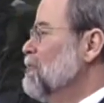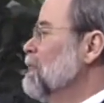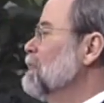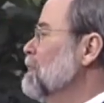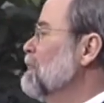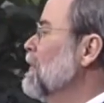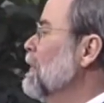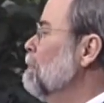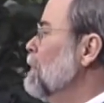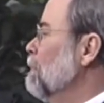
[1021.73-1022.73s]
so just
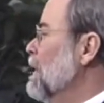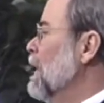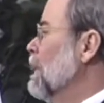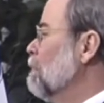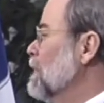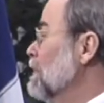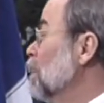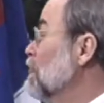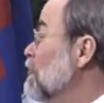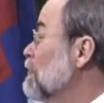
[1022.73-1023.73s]
keep your banana
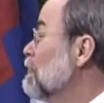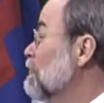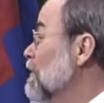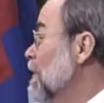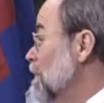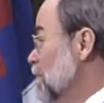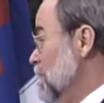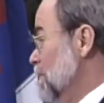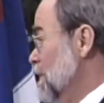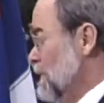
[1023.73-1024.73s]
peels to yourselves.
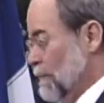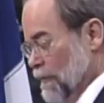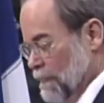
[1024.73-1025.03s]
Thank you very